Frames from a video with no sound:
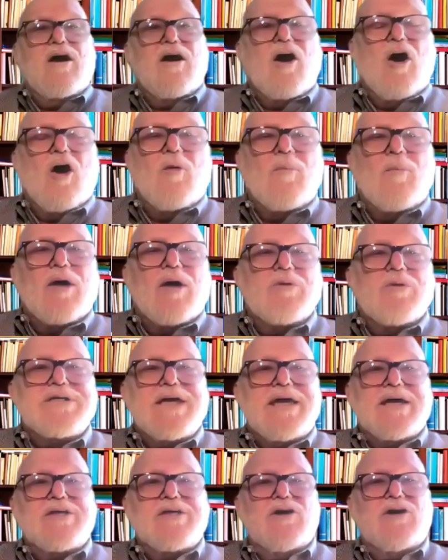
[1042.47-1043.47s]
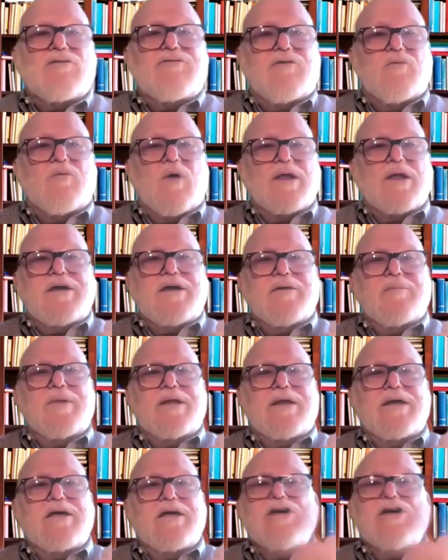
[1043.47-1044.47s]
Omar was kicked off of one
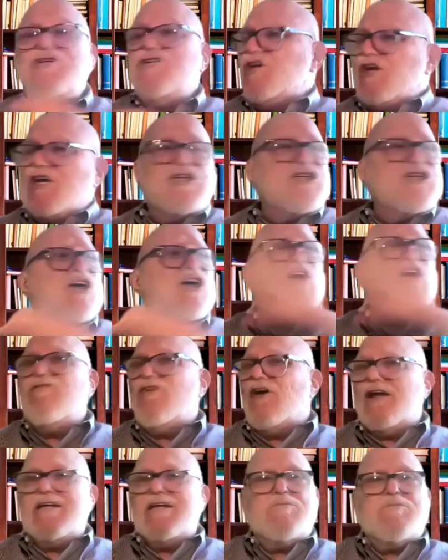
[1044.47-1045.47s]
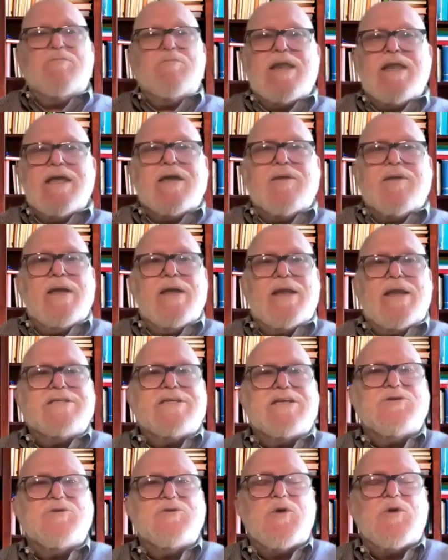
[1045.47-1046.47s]
committee. She could serve on as many
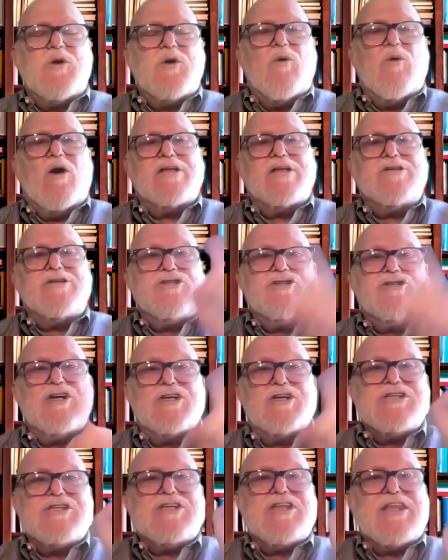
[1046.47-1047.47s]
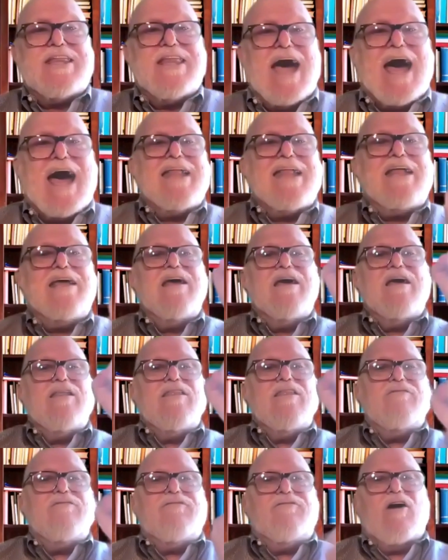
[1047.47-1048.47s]
committees as we want, just not
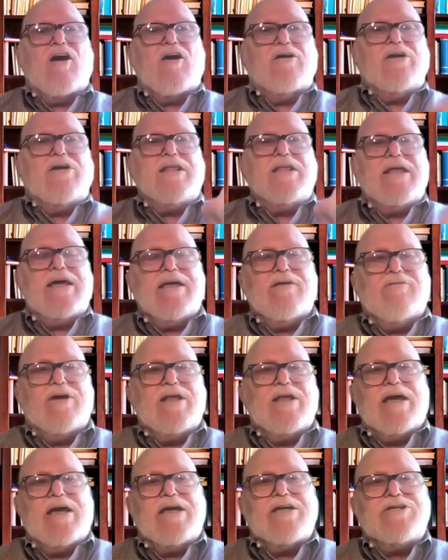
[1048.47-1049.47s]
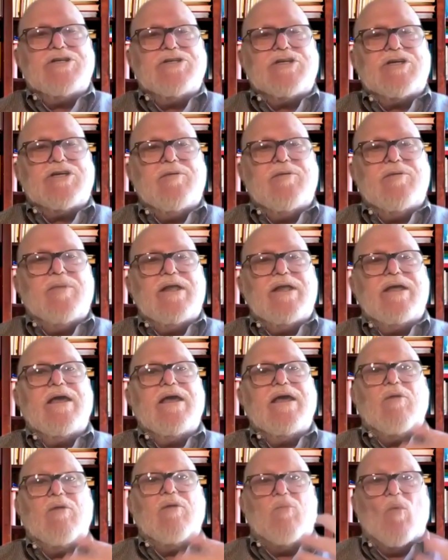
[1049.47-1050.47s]
the Foreign Relations
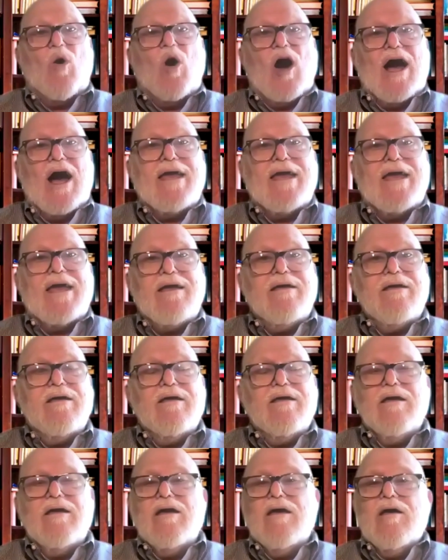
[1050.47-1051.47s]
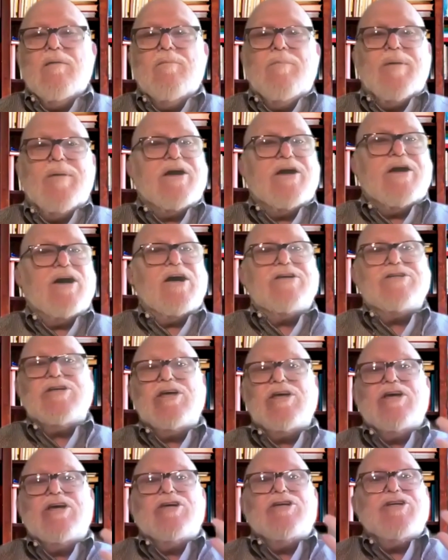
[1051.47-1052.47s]
Committee. And why?
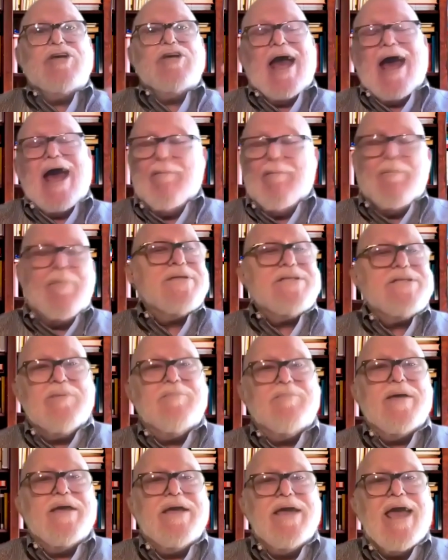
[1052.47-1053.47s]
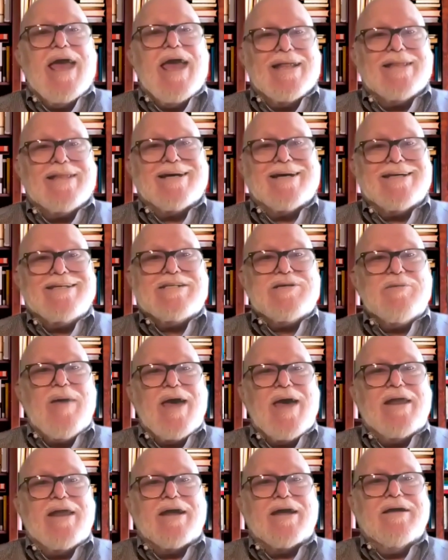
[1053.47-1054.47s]
Because she happens to be
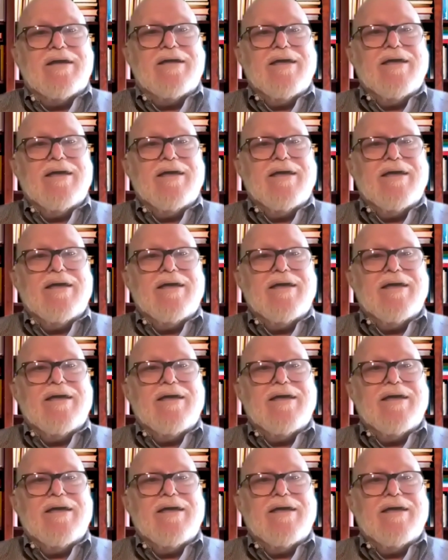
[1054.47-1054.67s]
anti-Semitic.